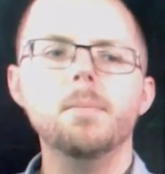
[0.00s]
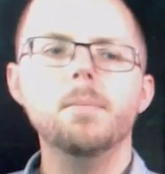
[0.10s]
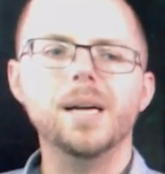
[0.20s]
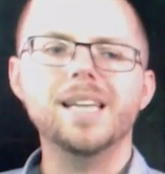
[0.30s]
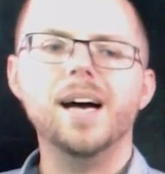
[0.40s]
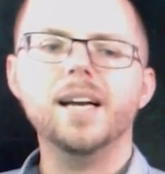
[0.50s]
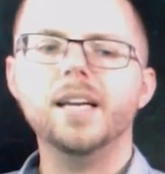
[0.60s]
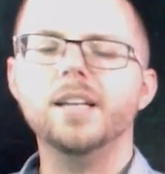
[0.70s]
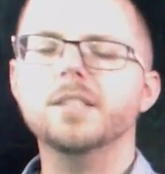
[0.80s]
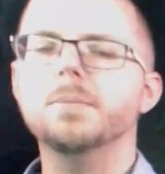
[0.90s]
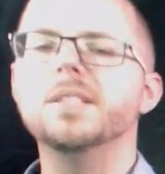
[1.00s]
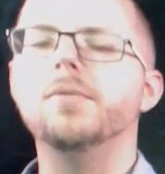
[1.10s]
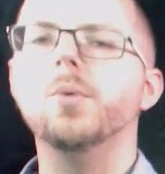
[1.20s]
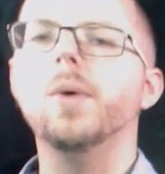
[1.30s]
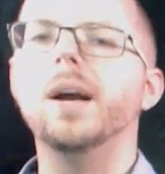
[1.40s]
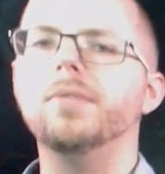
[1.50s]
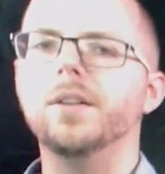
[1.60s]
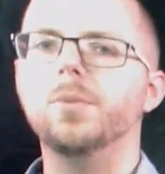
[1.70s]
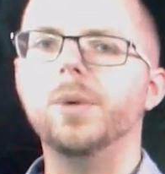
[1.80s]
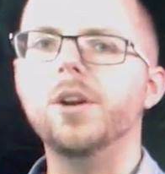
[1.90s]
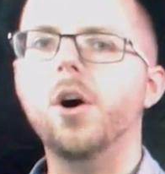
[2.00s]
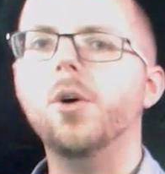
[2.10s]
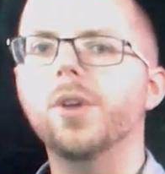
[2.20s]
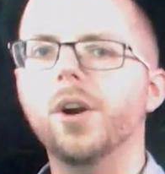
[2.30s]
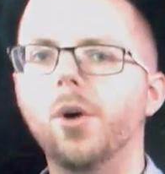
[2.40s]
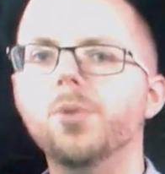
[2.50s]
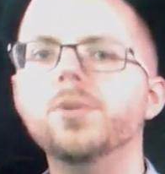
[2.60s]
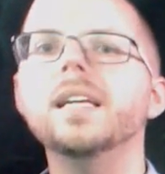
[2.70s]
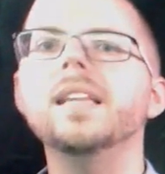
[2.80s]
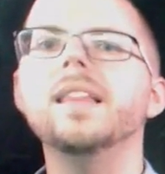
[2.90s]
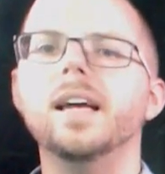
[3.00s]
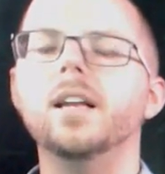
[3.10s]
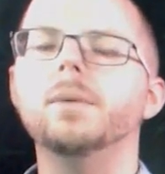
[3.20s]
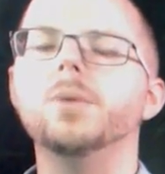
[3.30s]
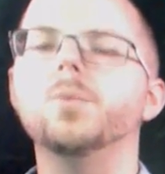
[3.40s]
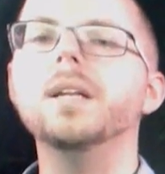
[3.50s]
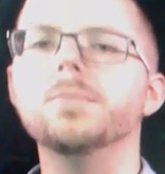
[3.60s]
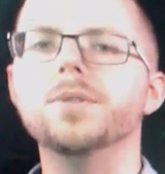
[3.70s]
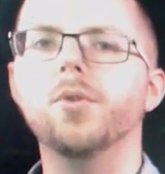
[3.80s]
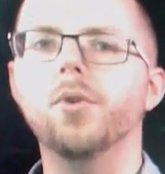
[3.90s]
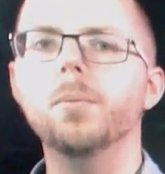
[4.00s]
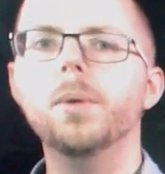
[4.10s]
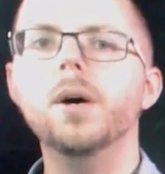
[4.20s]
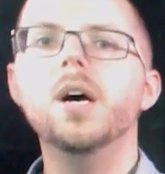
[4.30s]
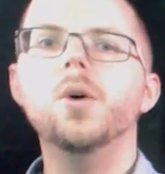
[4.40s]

by targeting a specific wavelength, we know that only that element will absorb.